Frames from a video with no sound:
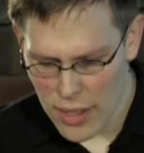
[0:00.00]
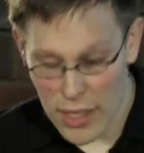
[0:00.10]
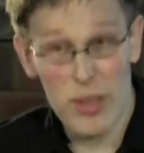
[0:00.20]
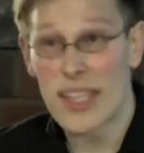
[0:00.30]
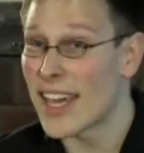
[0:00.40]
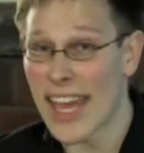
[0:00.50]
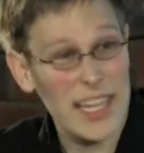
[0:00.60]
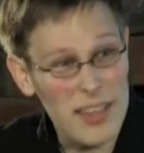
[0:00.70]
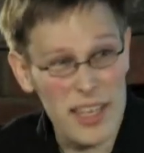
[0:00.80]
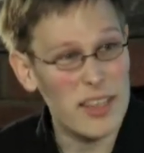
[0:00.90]
You can take
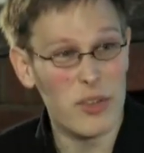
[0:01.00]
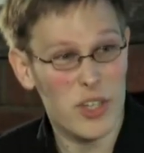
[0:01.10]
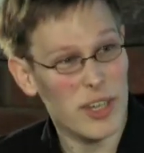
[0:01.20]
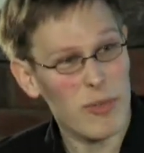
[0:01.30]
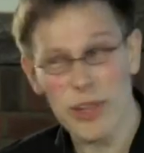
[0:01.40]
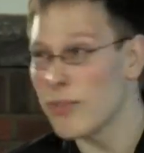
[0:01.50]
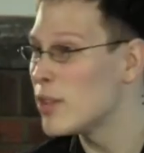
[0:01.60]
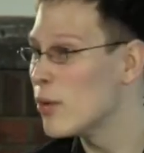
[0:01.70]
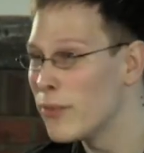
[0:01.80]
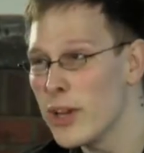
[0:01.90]
any seat you choose. If
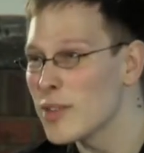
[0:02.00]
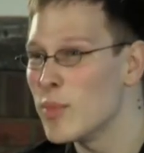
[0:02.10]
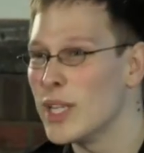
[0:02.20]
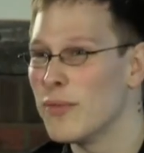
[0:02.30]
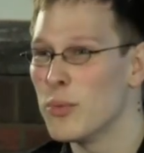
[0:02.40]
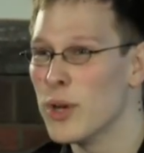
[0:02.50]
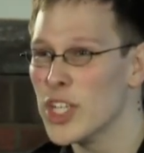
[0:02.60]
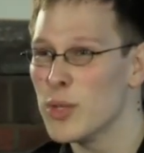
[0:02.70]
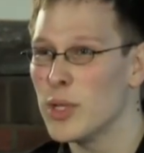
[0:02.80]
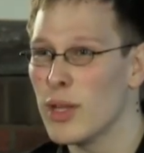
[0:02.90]
it's your first meeting for
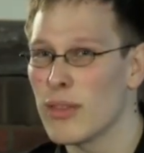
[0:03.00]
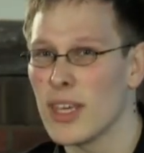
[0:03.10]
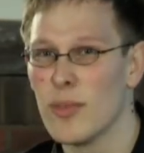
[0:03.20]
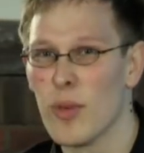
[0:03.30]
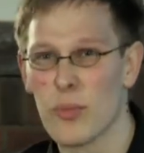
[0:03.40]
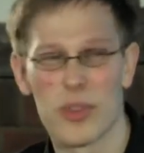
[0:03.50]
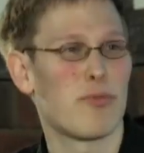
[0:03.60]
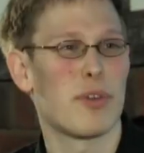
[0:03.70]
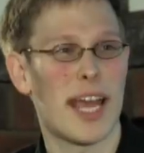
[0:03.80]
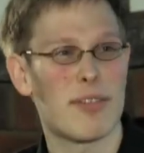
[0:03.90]
worship and you think you might want
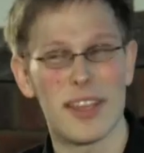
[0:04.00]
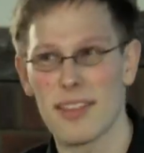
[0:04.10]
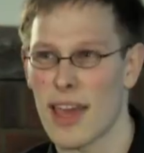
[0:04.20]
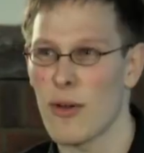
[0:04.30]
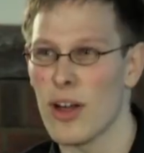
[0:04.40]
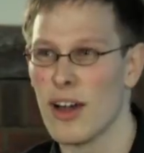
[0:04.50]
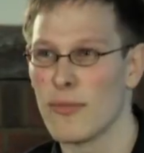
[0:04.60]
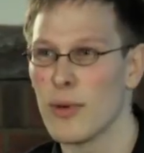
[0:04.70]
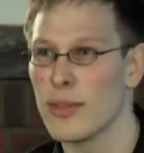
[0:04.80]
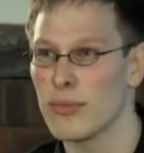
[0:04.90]
to run out in terror
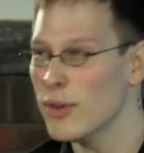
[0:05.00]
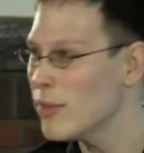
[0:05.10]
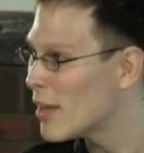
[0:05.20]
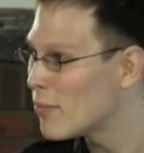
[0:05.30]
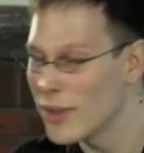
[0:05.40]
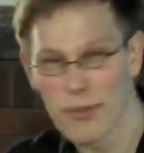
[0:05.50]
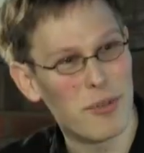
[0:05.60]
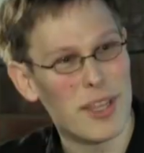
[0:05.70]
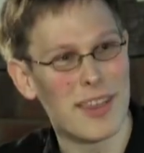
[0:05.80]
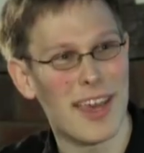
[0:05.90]
halfway through, then feel
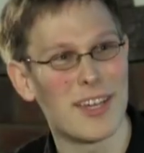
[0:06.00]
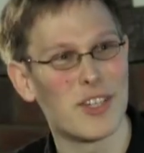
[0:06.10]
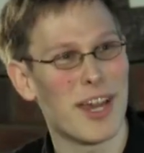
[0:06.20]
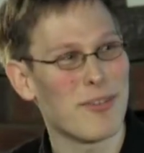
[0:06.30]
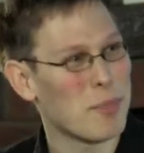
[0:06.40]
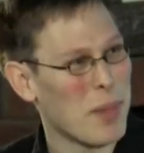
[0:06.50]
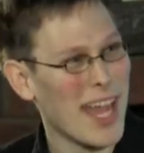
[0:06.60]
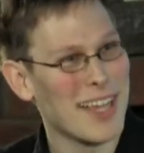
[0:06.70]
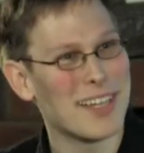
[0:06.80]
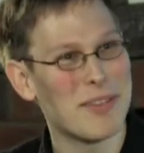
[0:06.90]
free to take a chair at the
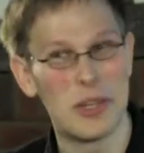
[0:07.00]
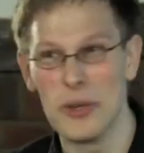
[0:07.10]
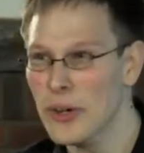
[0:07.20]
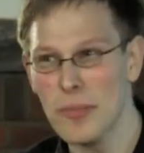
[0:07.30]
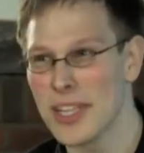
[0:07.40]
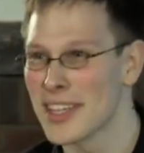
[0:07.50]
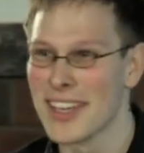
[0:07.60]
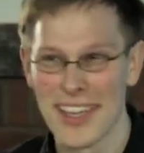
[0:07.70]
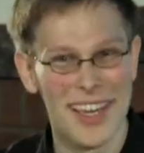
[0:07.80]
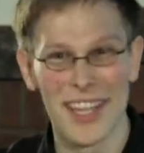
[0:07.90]
back near the door. But
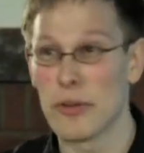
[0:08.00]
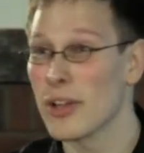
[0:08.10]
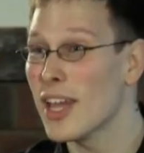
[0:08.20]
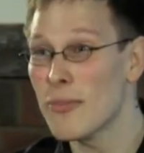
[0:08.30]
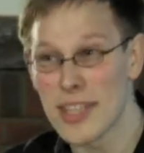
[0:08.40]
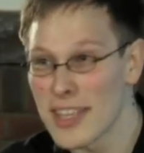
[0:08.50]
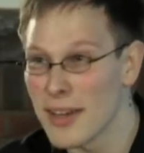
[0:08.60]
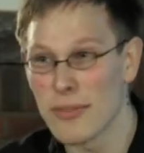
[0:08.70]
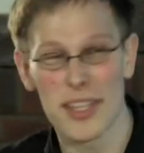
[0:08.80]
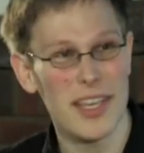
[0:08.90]
there are no
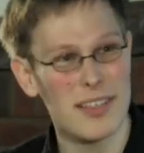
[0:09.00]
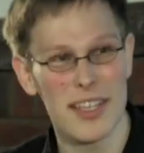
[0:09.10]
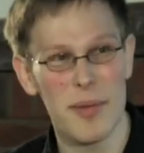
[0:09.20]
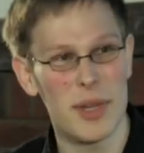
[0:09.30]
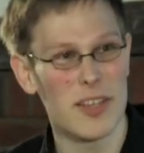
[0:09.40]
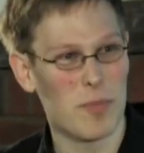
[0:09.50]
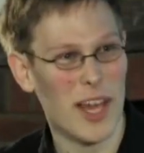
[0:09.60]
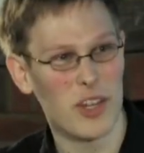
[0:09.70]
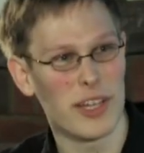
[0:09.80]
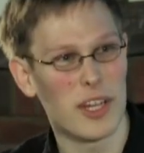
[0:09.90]
reserved seats. Nobody's
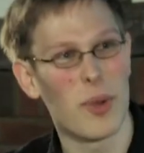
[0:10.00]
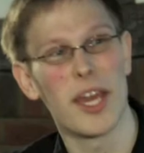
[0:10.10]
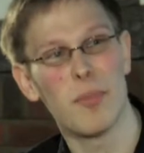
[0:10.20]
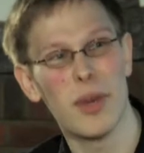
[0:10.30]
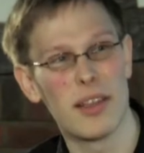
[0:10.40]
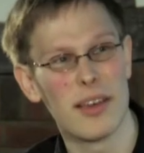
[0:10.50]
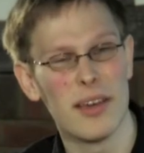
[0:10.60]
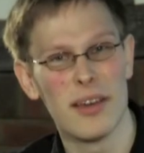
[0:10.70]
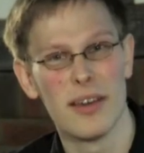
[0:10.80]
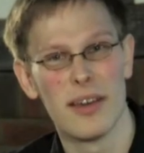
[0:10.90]
special in a Quaker meeting.
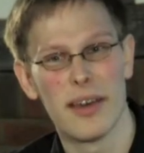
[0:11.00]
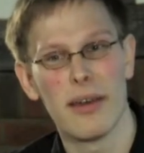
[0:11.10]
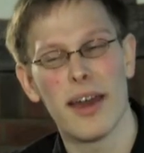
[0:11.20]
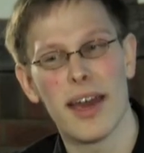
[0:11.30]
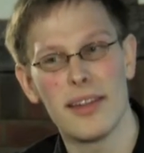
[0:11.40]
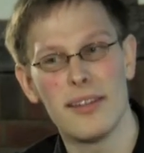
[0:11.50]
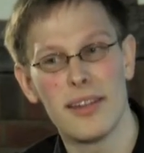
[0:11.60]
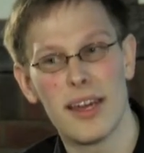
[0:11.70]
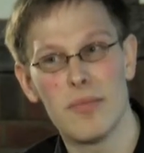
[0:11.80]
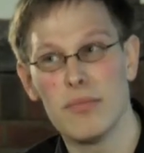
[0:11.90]

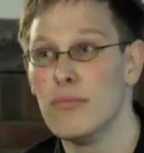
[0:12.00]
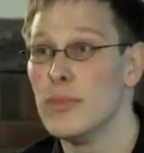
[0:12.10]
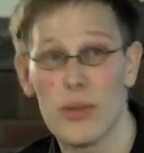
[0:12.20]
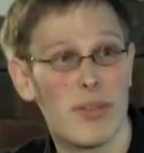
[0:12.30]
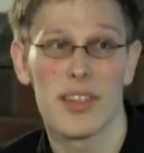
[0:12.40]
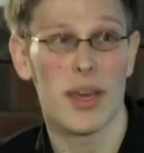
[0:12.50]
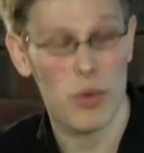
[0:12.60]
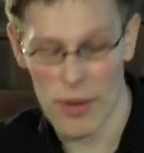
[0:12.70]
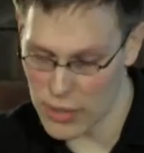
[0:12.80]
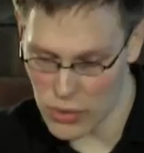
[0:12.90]
And you can sit
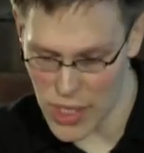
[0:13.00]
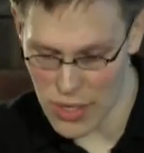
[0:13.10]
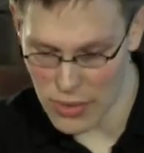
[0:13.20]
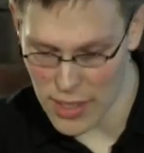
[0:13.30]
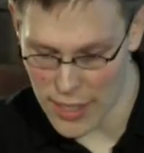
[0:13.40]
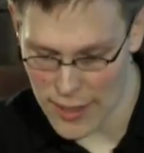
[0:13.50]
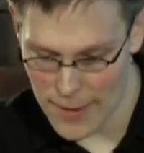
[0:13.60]
wherever you choose.